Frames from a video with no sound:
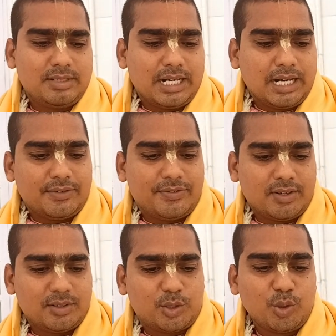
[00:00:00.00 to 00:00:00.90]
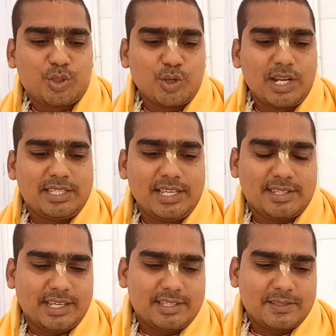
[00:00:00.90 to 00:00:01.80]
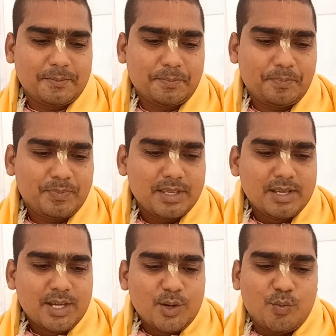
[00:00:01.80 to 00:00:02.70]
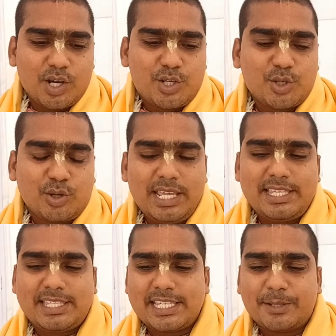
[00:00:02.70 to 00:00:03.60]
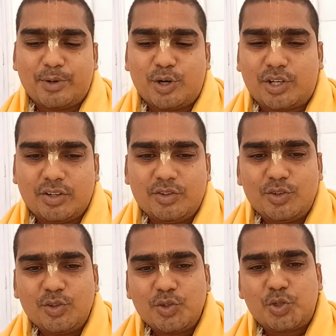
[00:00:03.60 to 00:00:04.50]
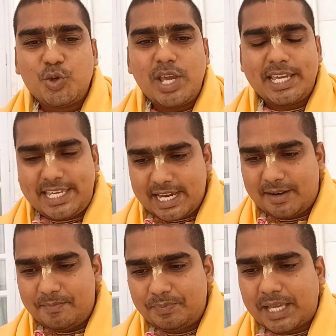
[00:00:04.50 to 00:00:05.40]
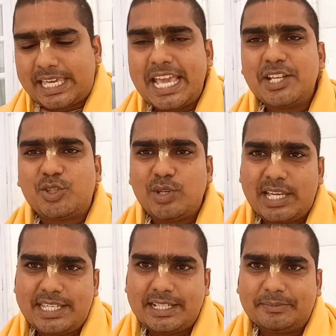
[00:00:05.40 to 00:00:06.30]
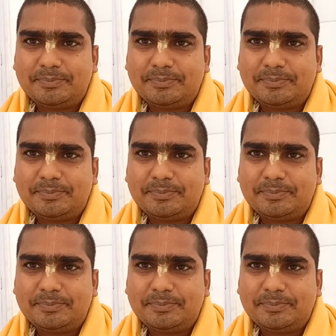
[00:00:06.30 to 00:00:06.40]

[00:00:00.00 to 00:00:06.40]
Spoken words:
of two stories he says. One story he says about Suyagya, the king Suyagya.